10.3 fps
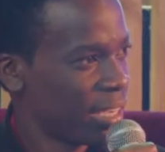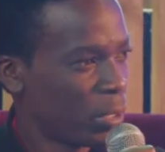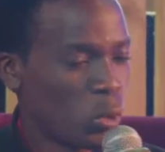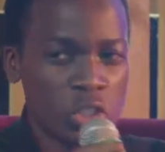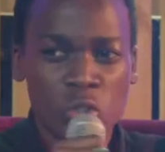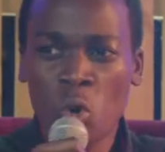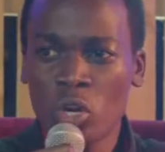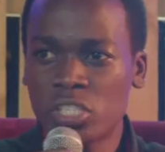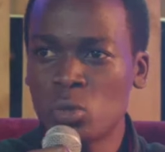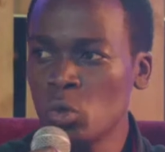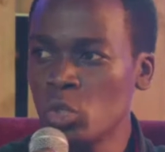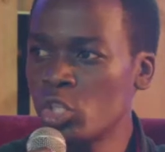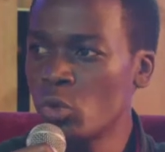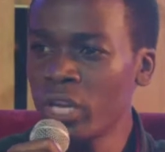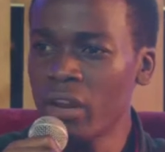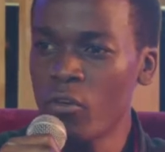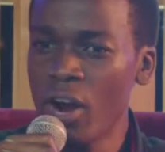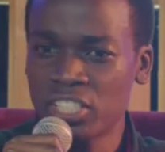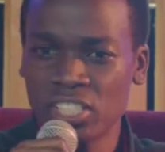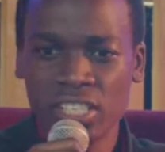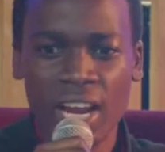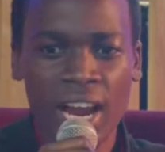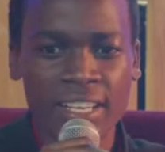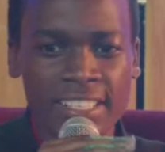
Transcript: Because God is looking for a sincere heart. He